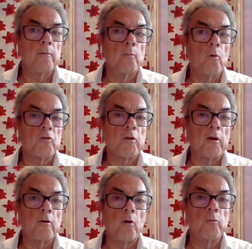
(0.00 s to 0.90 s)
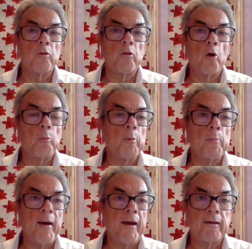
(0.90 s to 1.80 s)
what's going on with open
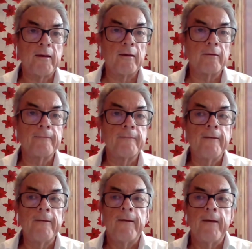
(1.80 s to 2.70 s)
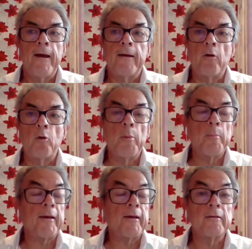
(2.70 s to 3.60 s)
banking, and open
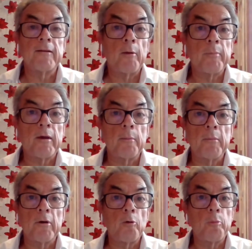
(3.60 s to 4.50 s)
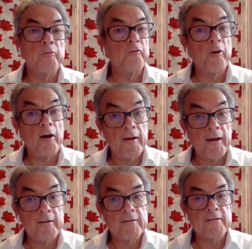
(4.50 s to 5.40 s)
banking now becoming open
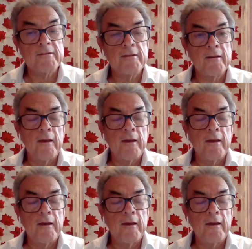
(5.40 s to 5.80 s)
finance.